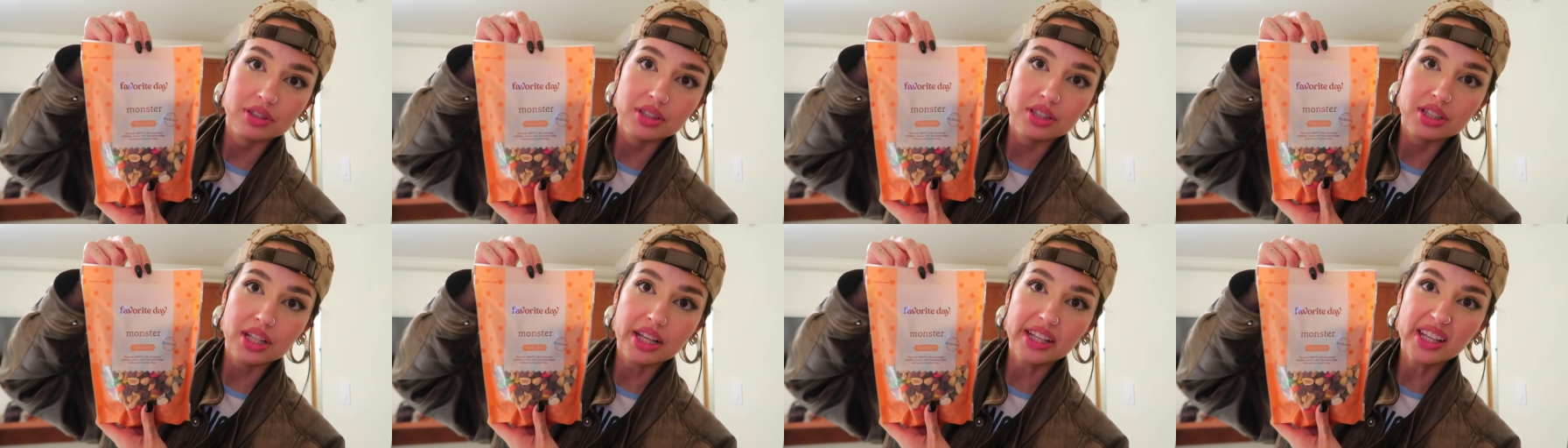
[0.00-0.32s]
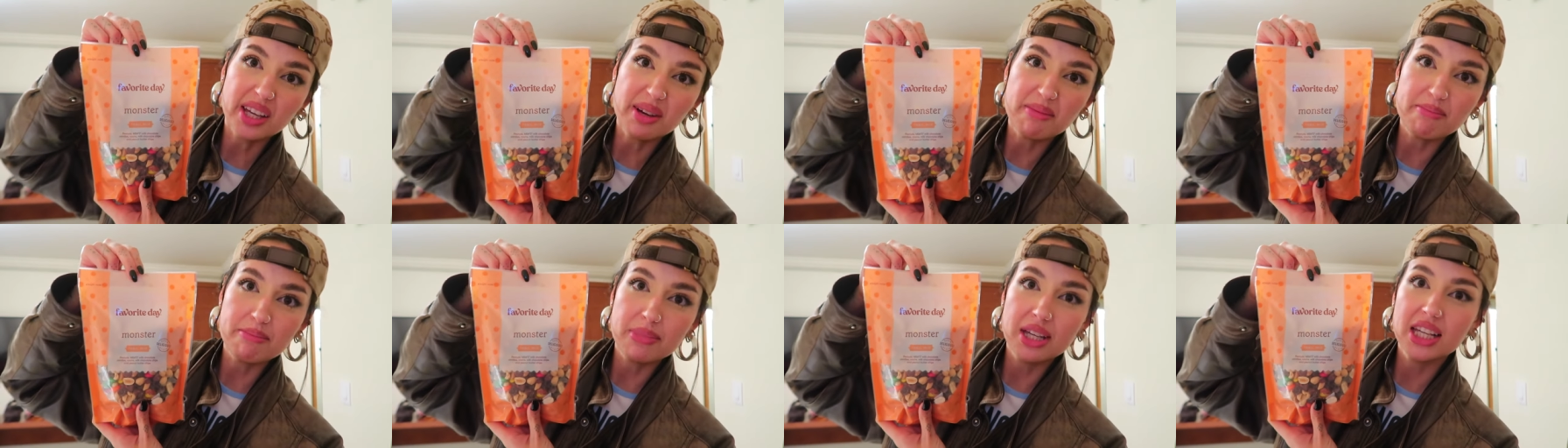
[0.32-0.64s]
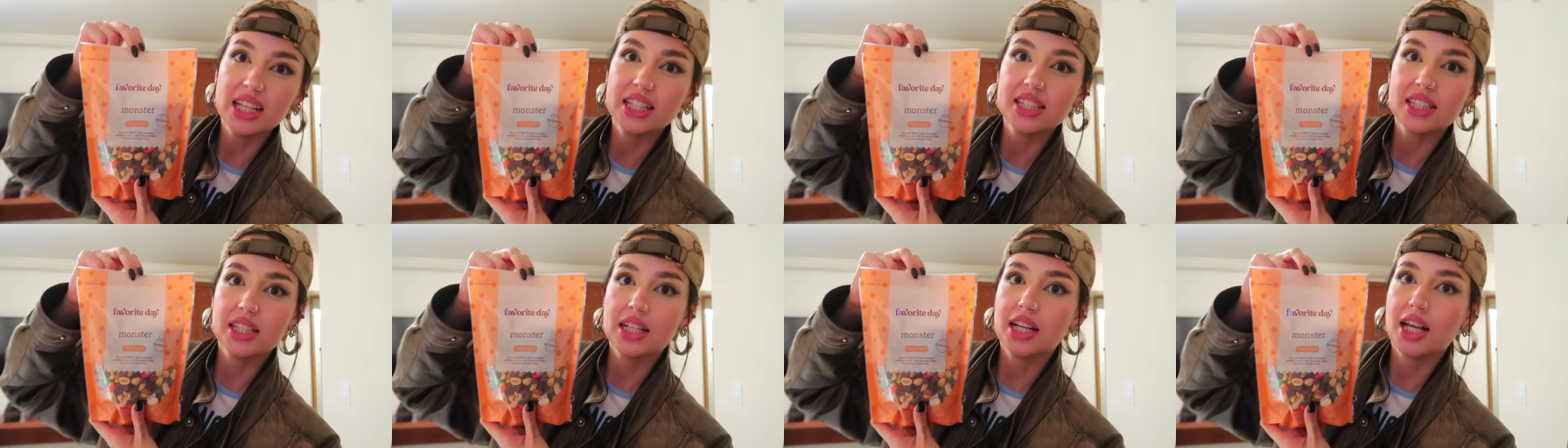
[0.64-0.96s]
It's like a
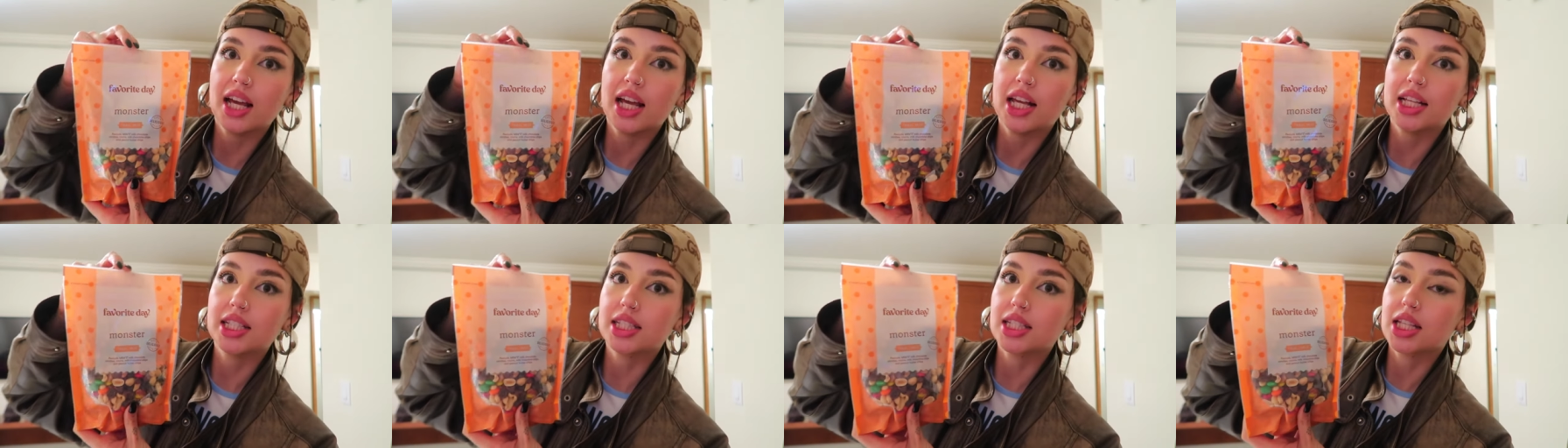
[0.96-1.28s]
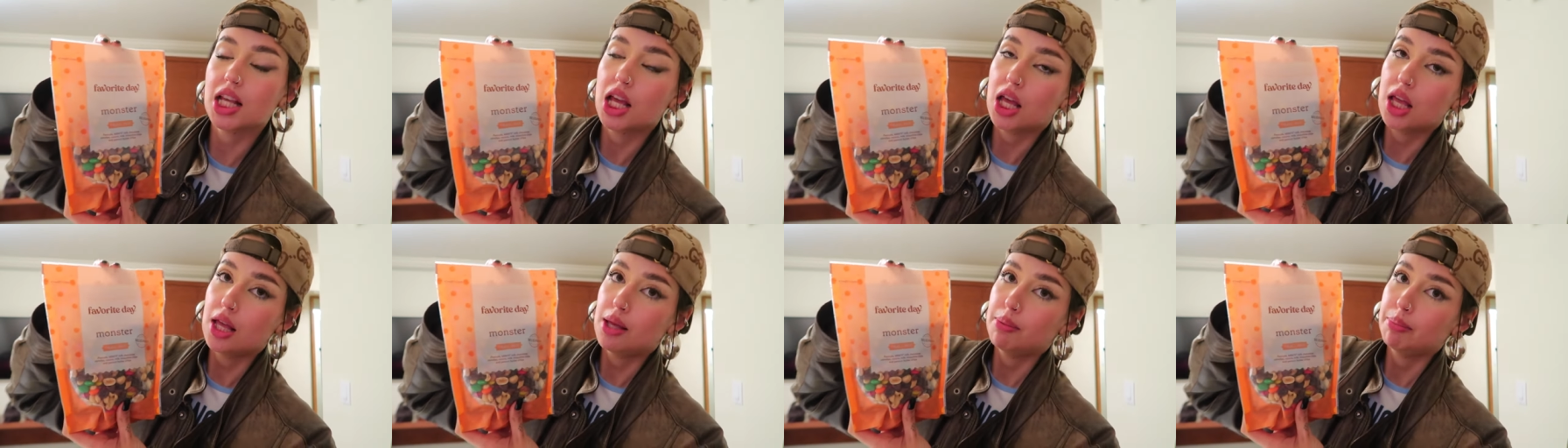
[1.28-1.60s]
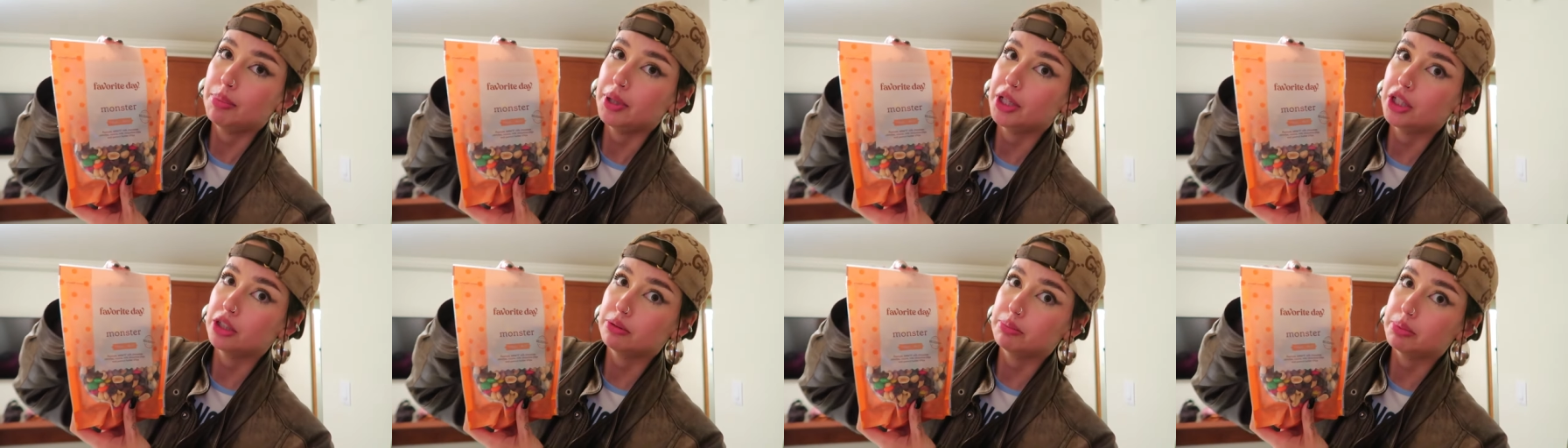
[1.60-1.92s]
mix and it has
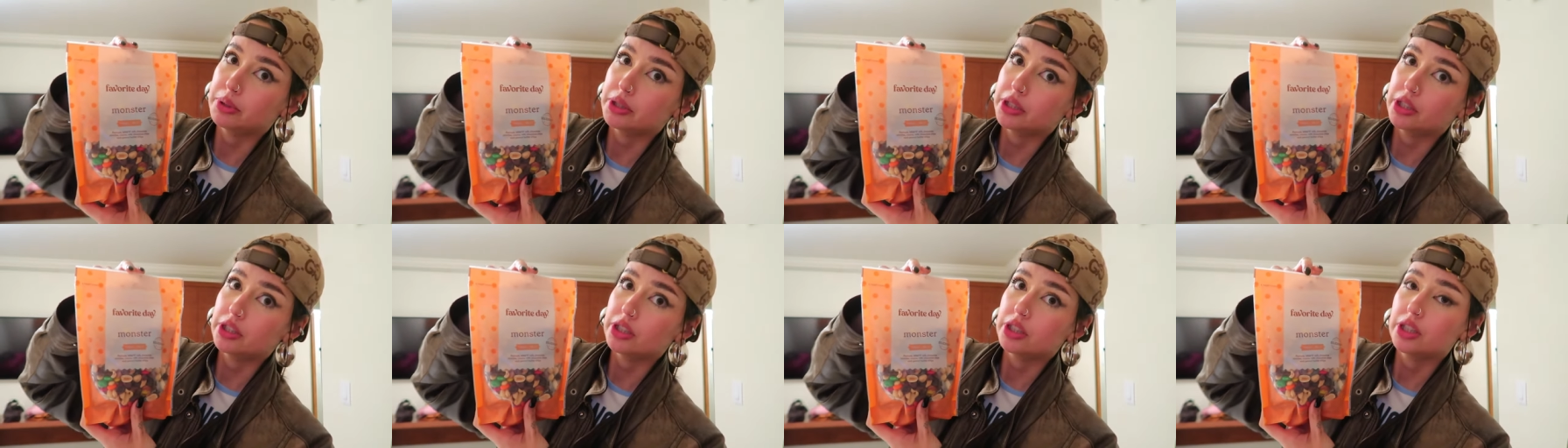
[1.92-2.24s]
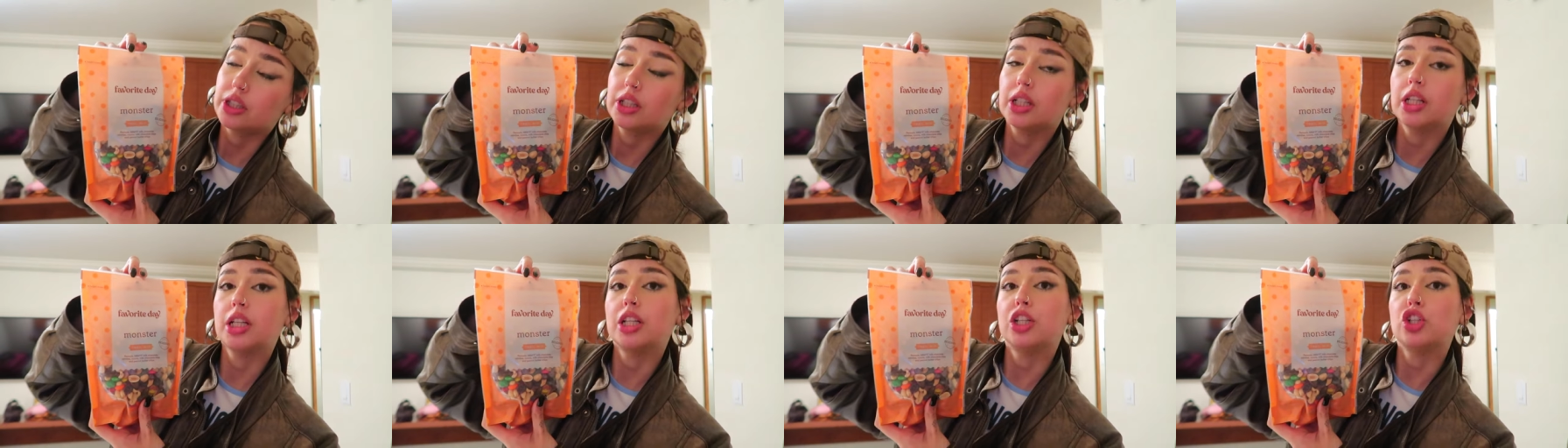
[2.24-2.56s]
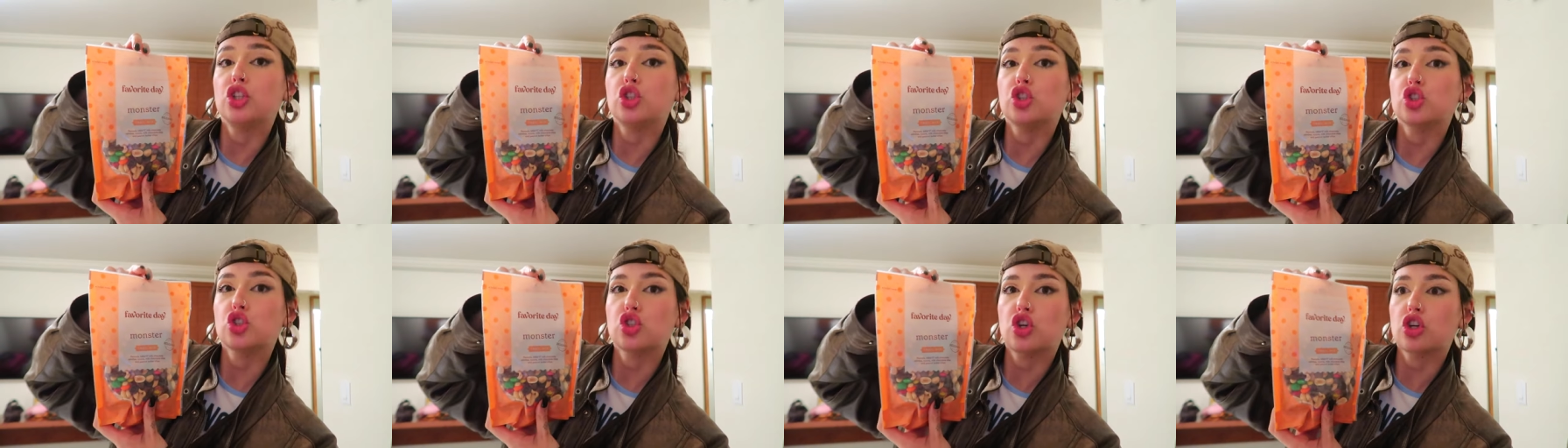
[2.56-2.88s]
peanut butter
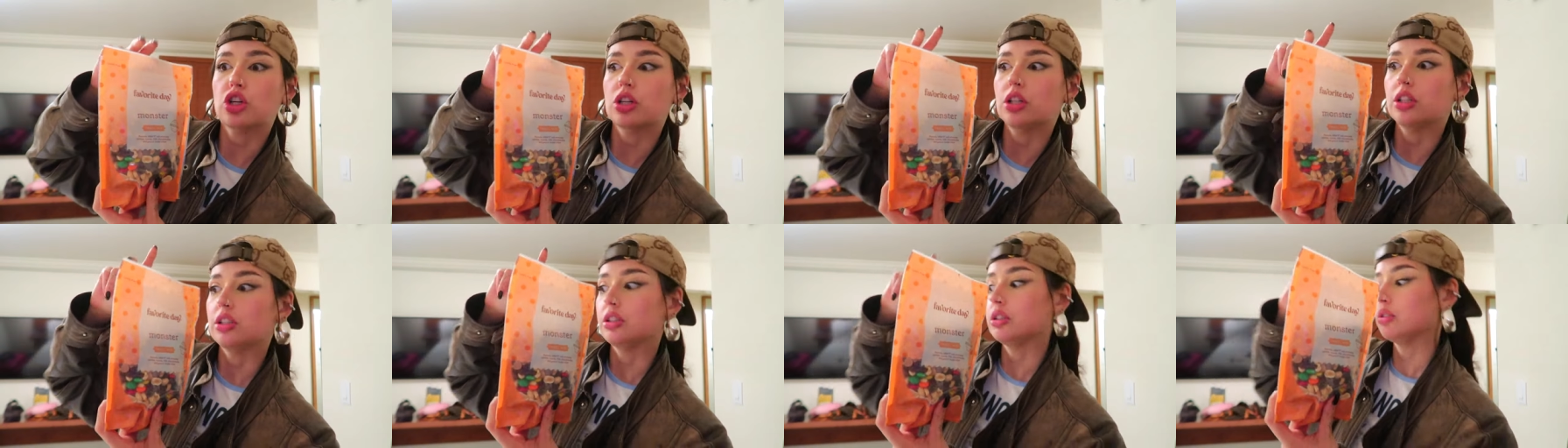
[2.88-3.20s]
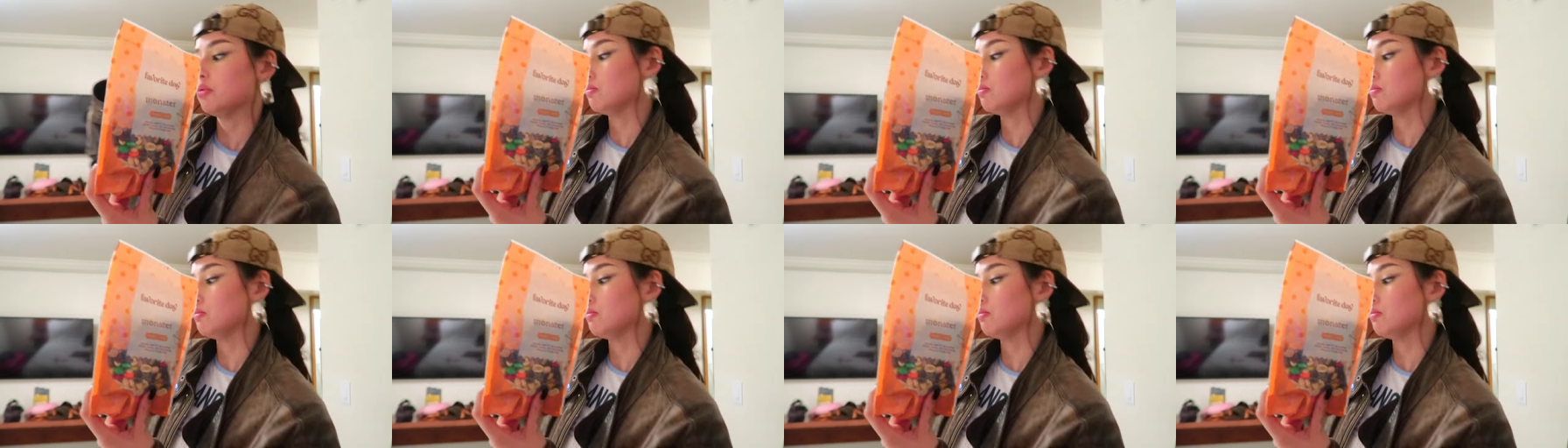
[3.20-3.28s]
and chocolate.